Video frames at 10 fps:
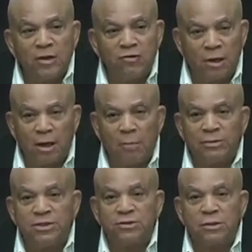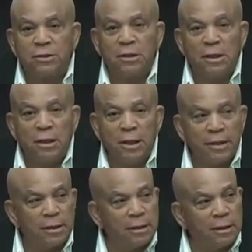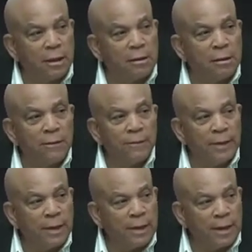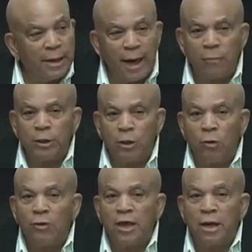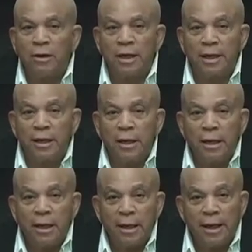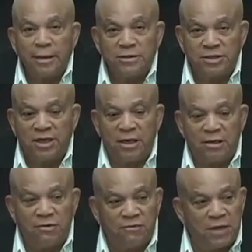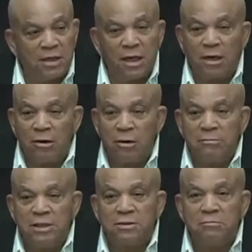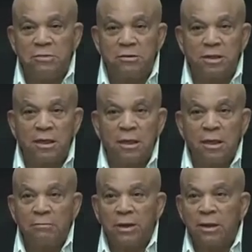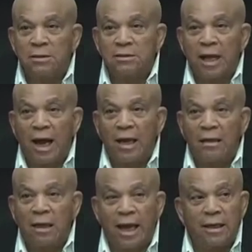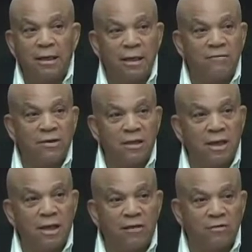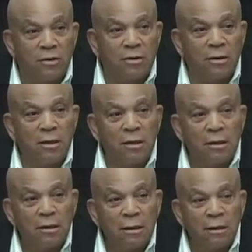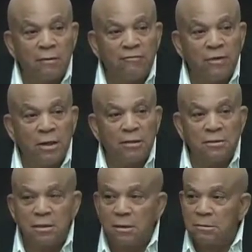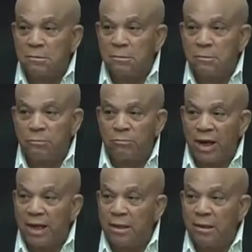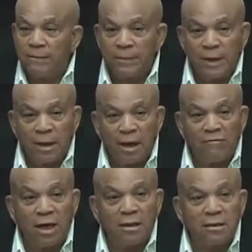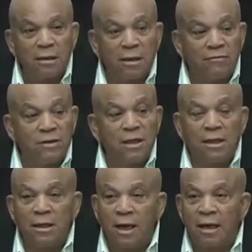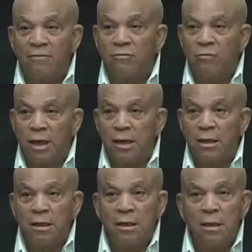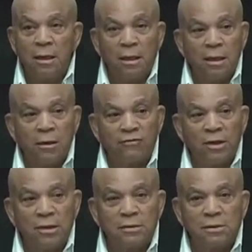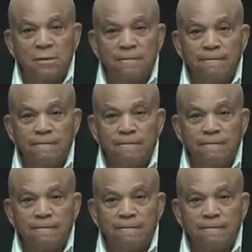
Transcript: teaching composition at Yale, and I would go there and sit at his feet and learn me some music because I like everything I've heard of his that played, and I've liked everything I have read of his."